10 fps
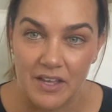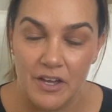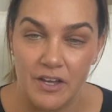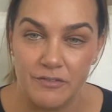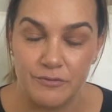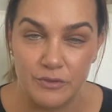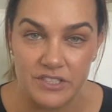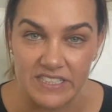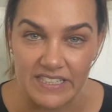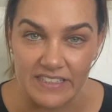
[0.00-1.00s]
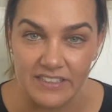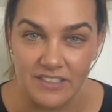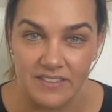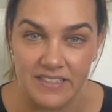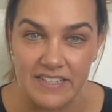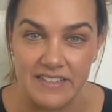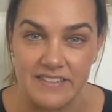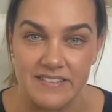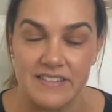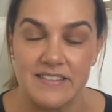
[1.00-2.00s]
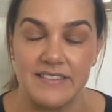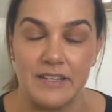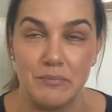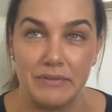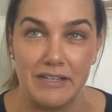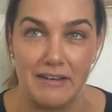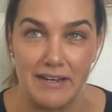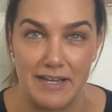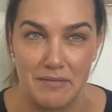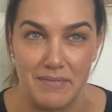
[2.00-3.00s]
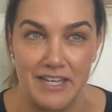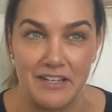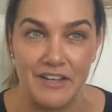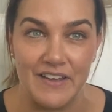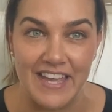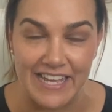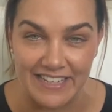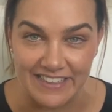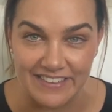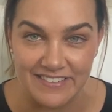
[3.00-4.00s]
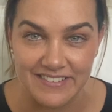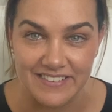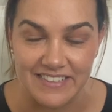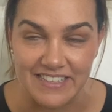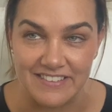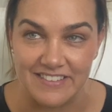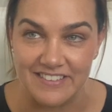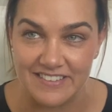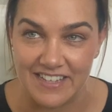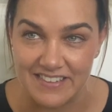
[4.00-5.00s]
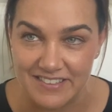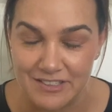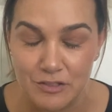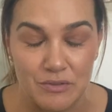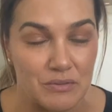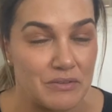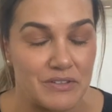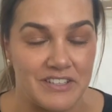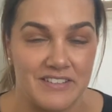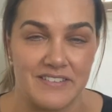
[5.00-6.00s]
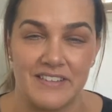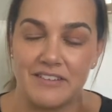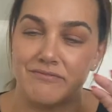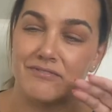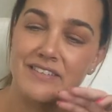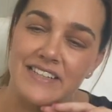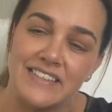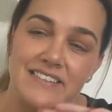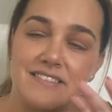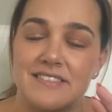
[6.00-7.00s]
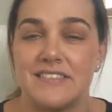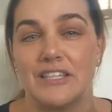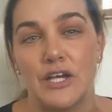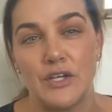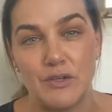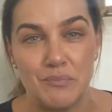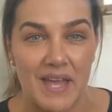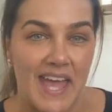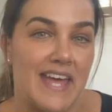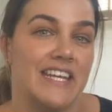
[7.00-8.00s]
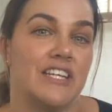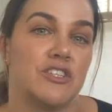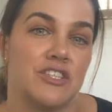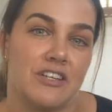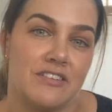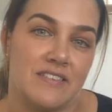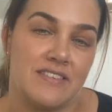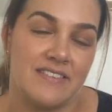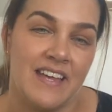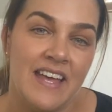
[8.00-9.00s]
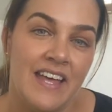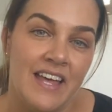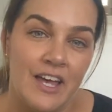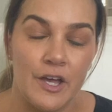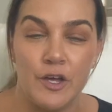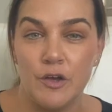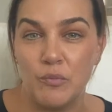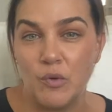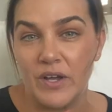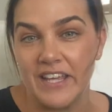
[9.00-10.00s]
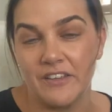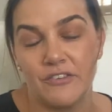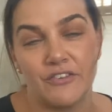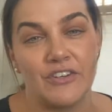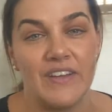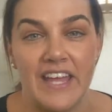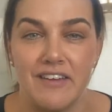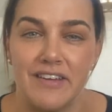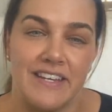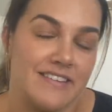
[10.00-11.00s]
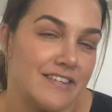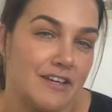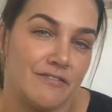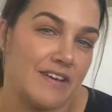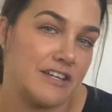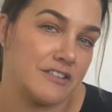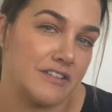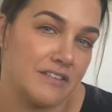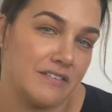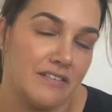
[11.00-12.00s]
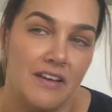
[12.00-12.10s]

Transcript: her footage is sublime and her edit is just gorgeous, like really slow panning shots, her walking through areas, her fashion,